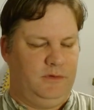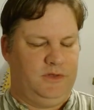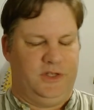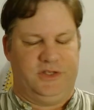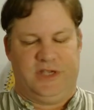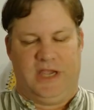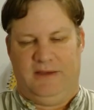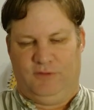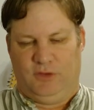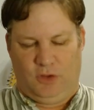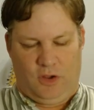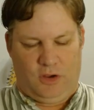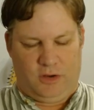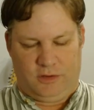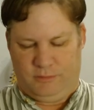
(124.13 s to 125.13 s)
since I have a
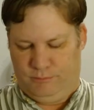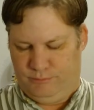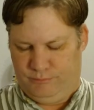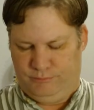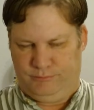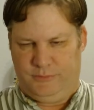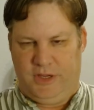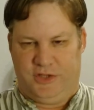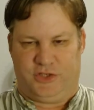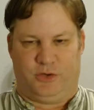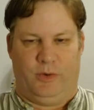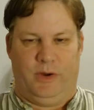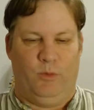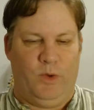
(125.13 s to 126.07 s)
long history